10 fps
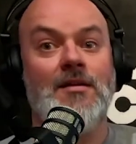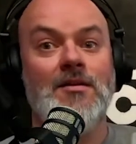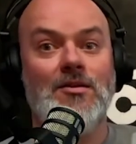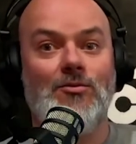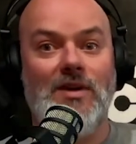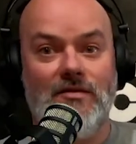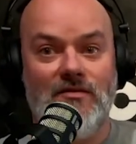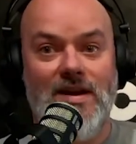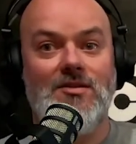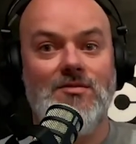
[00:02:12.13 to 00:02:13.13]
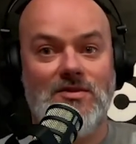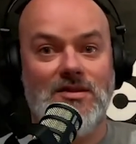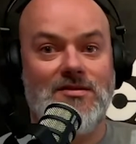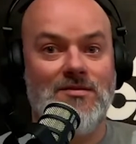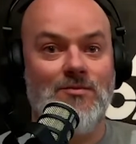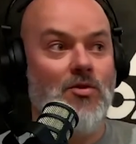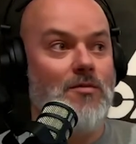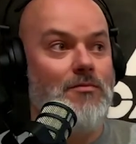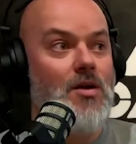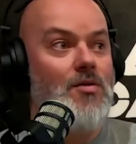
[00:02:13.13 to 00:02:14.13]
we'll have a vacuum system or a
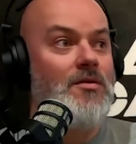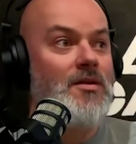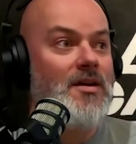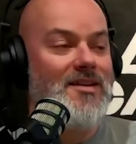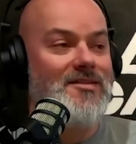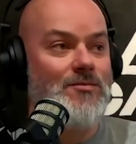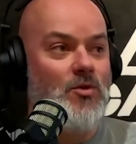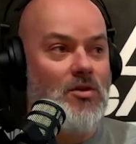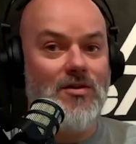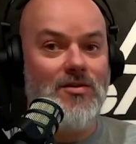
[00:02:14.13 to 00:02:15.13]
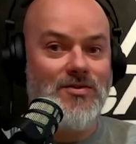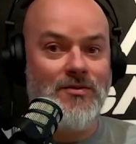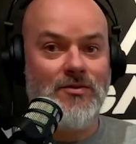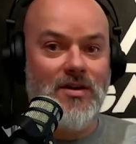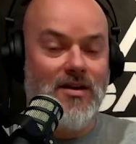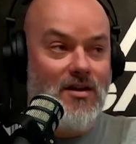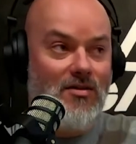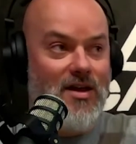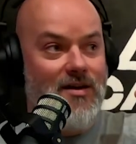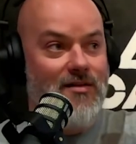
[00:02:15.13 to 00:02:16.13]
boat and someone calls and they're like, "I'll
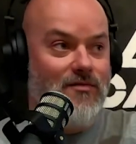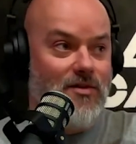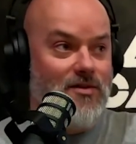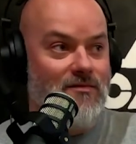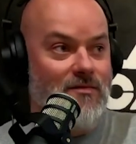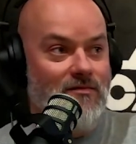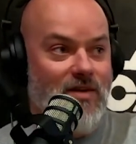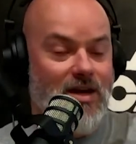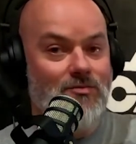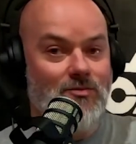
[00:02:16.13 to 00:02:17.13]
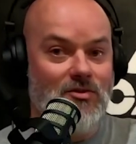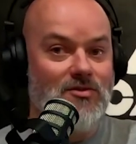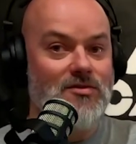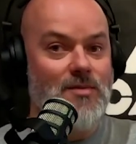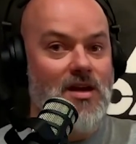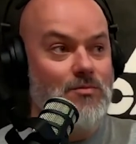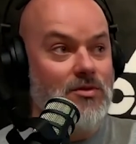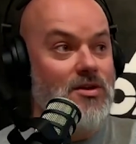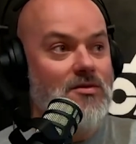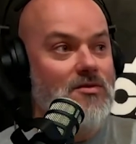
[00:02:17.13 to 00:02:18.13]
have the vacuum system A,
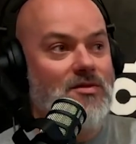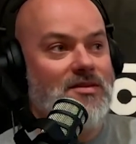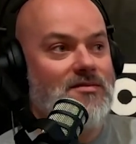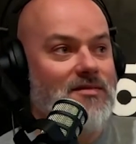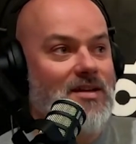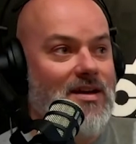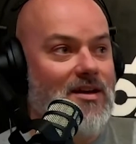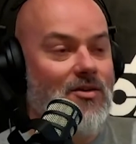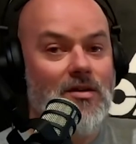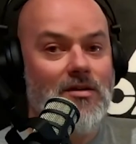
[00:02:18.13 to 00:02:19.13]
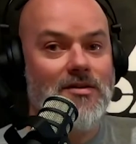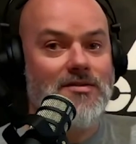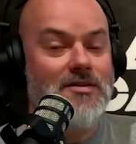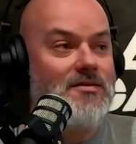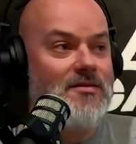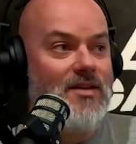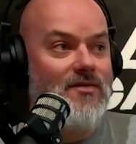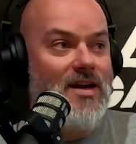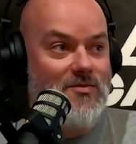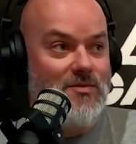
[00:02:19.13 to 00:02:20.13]
please." It's not how it works. They've
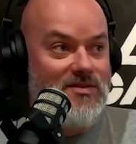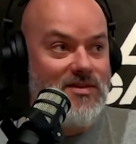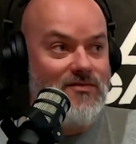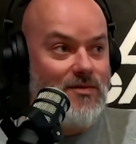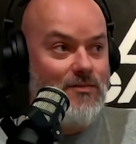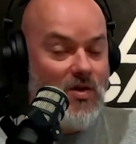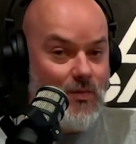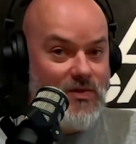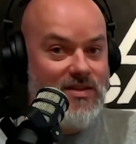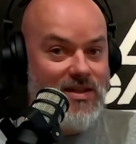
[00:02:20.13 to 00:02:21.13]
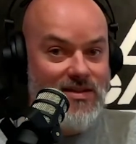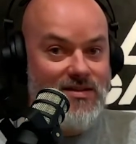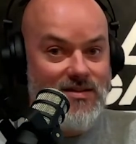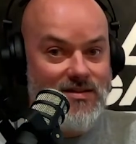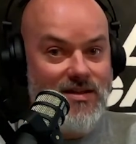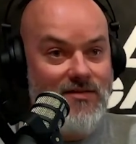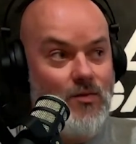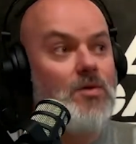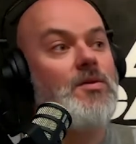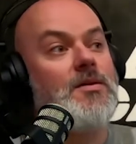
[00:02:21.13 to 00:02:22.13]
got a specific purpose they need this thing
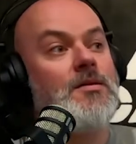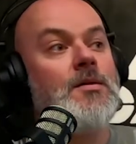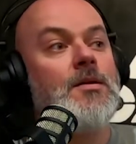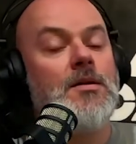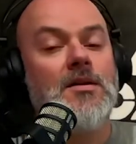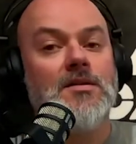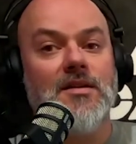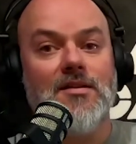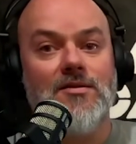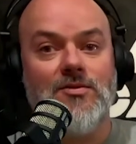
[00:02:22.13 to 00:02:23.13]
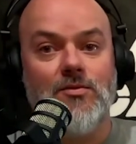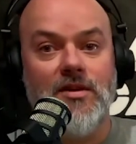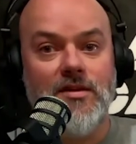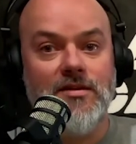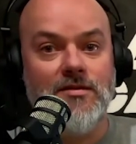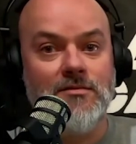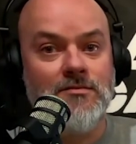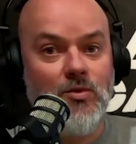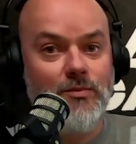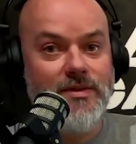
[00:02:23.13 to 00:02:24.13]
for, and they tell us what it is, and
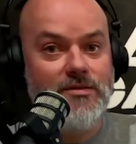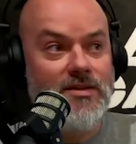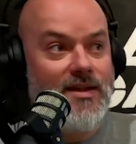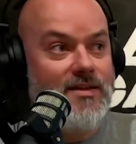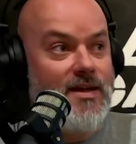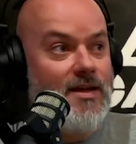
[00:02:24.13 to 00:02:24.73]
we'll build it like that.